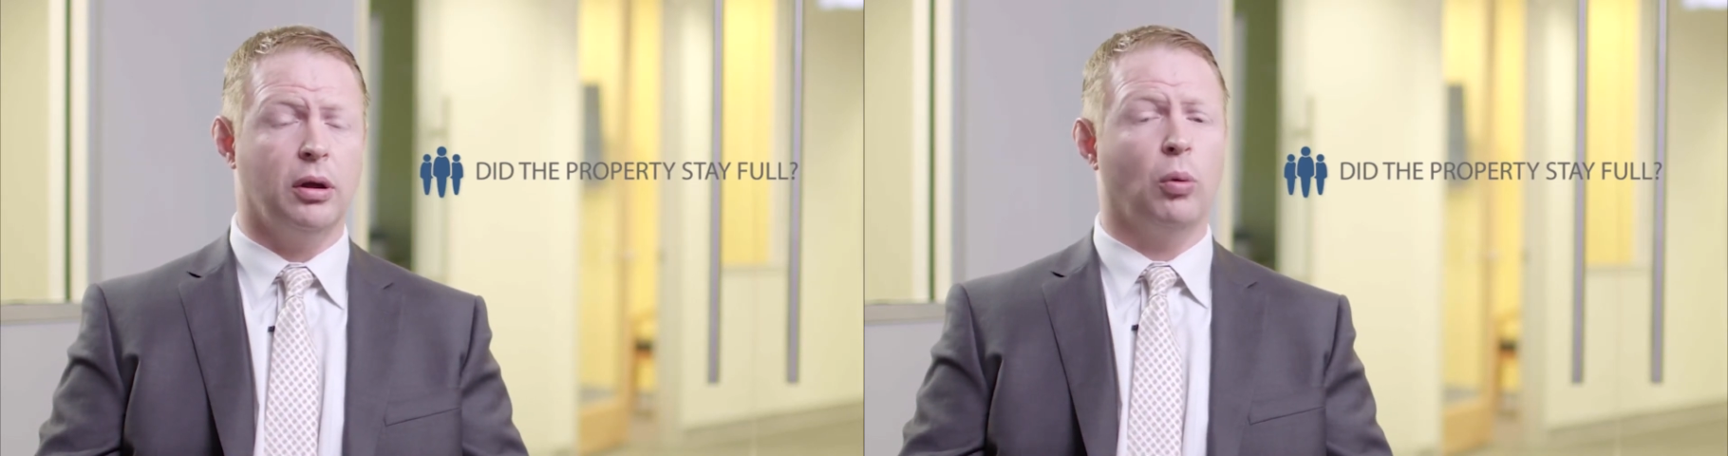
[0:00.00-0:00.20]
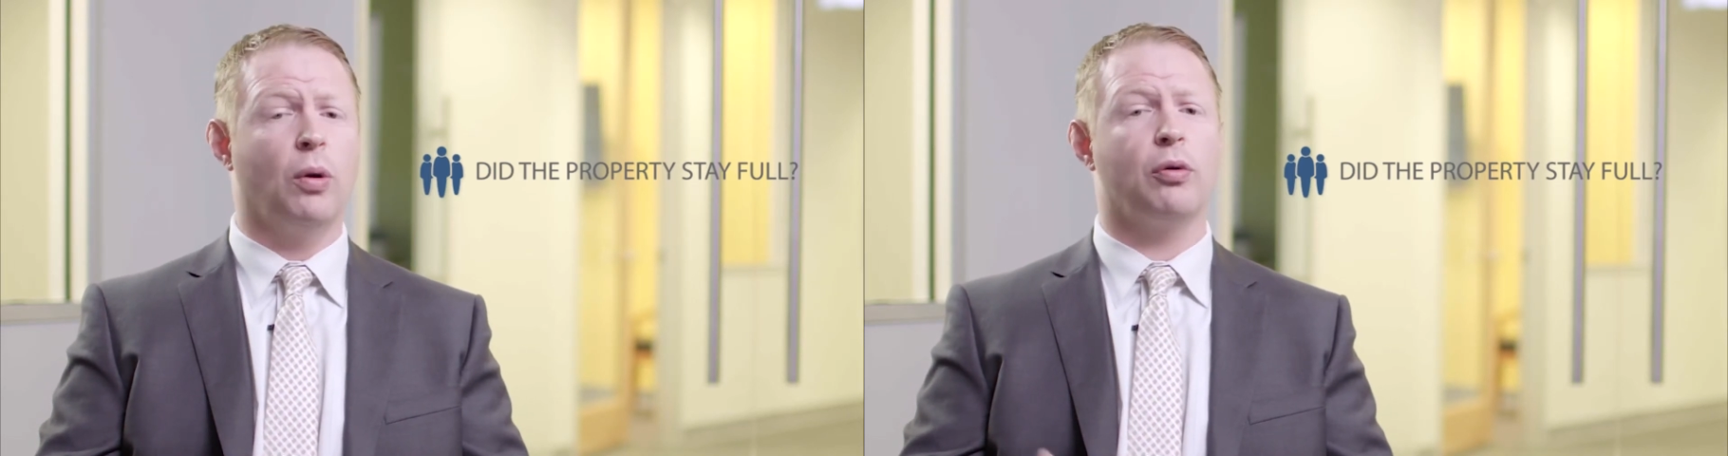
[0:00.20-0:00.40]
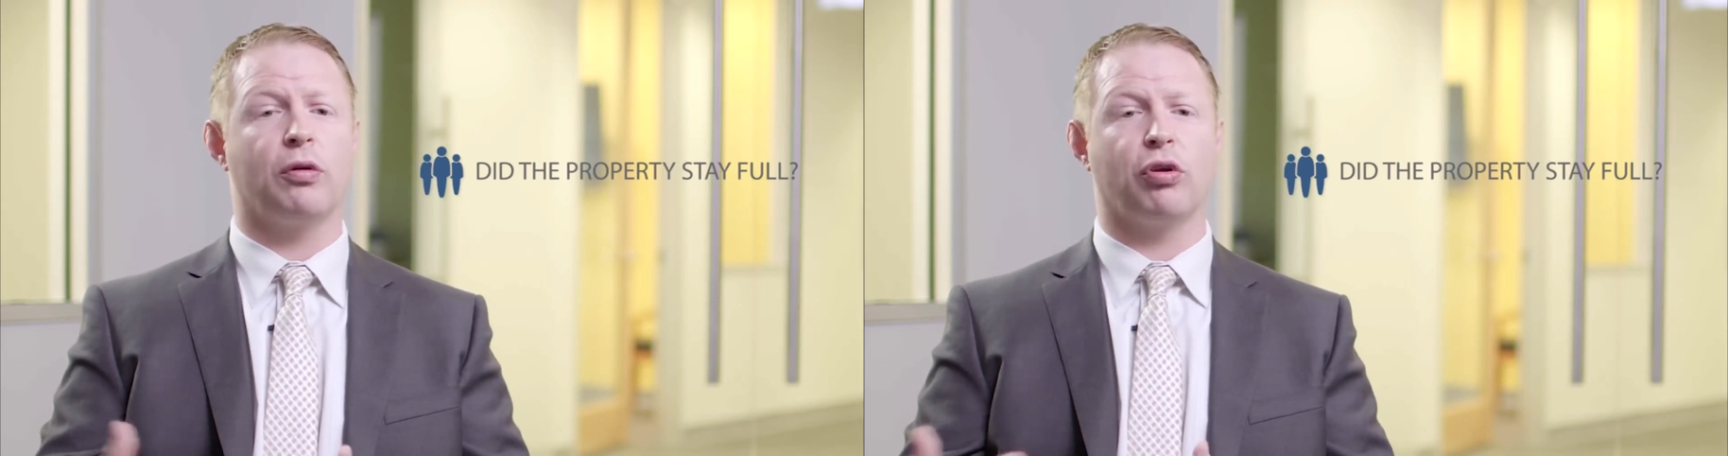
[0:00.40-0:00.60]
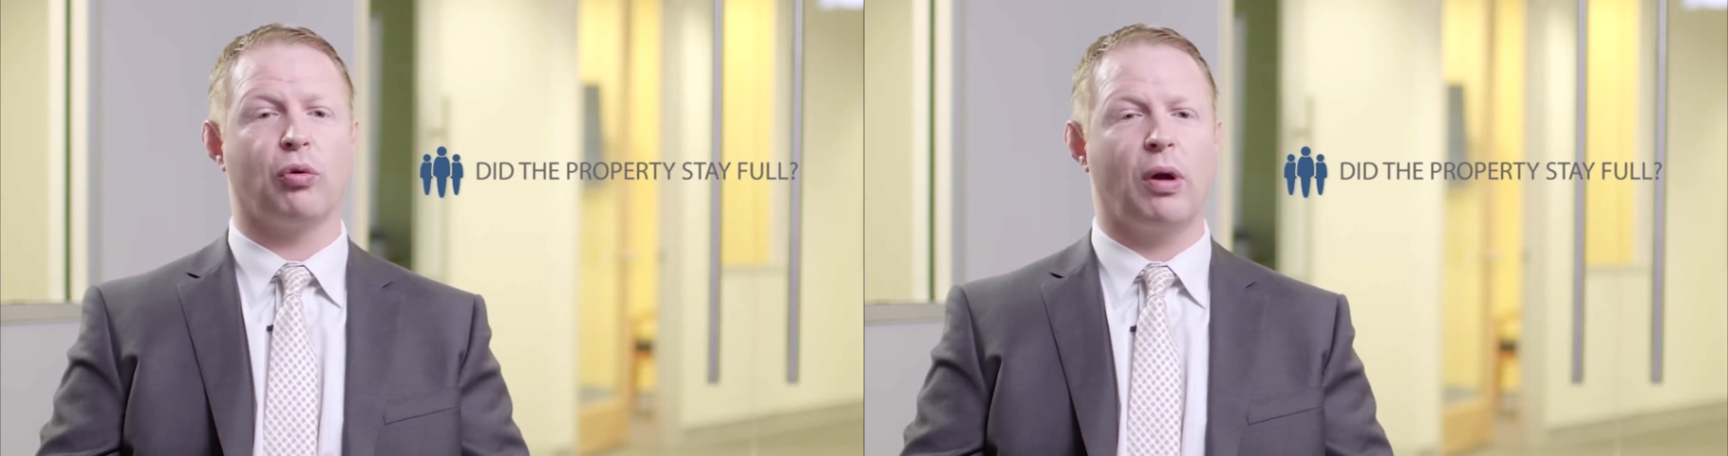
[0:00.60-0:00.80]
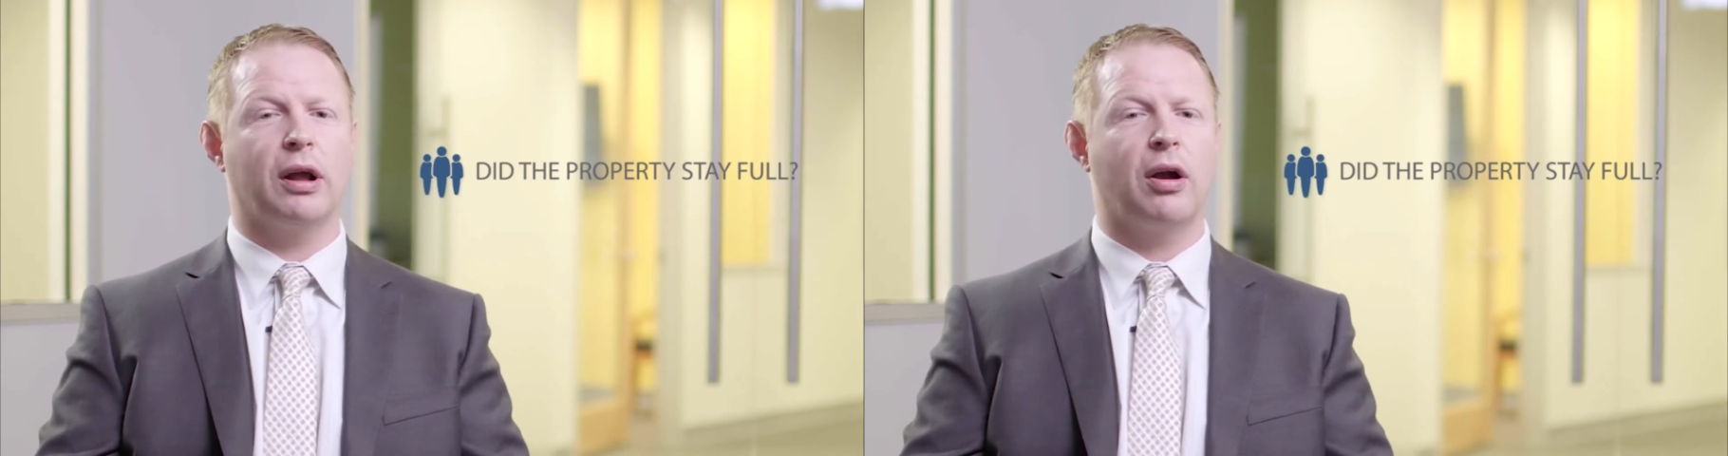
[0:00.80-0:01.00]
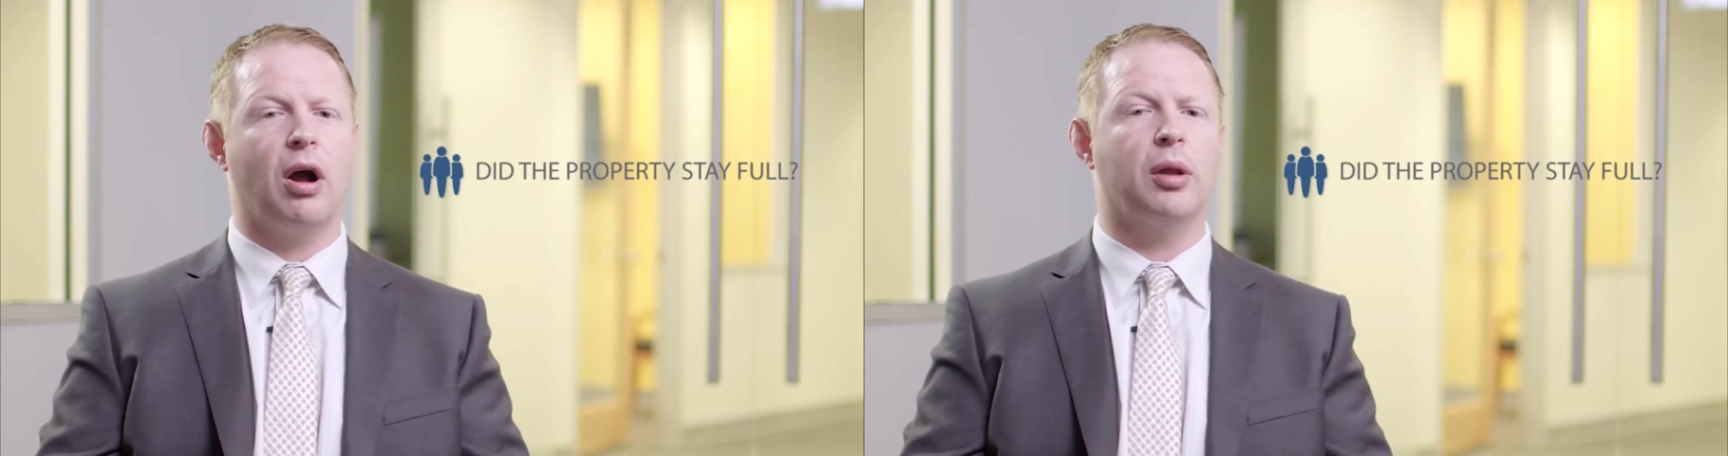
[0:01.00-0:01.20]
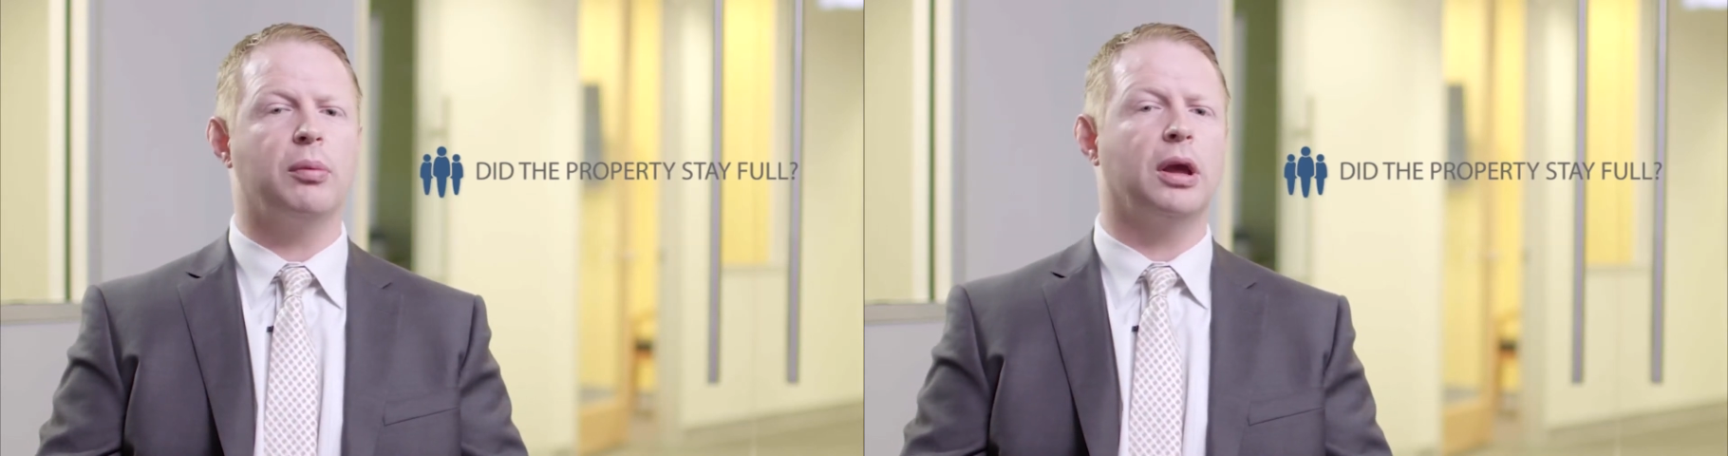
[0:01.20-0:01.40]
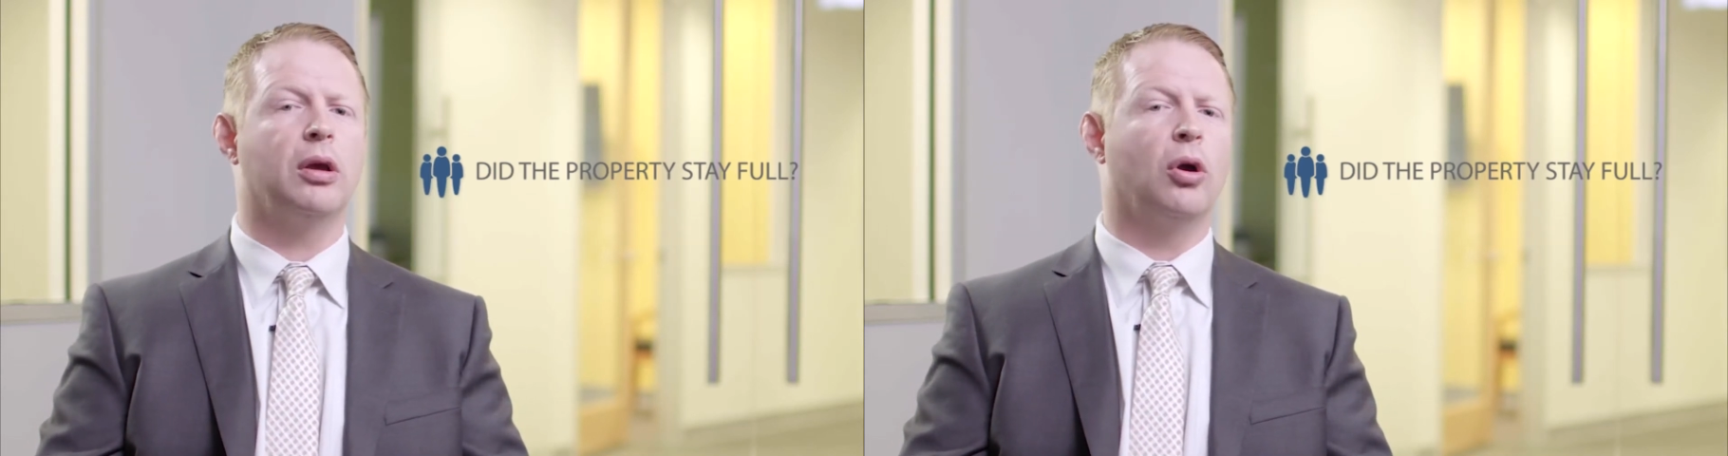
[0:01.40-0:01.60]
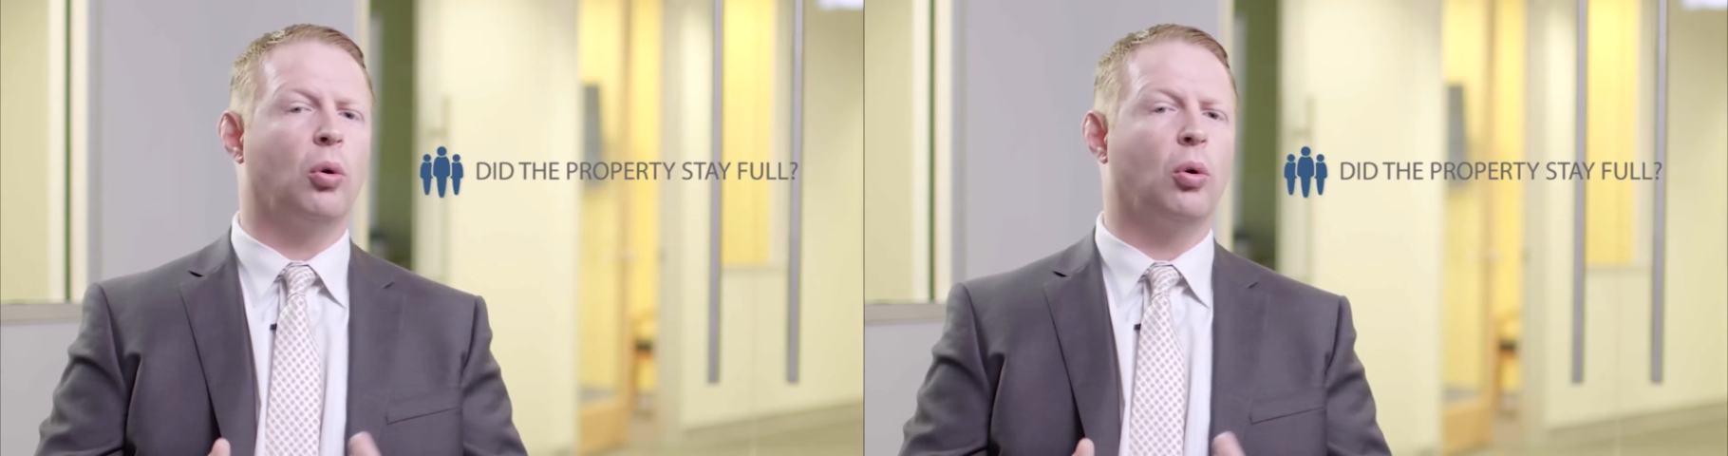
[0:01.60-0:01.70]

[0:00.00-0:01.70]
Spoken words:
Whether it's a great economy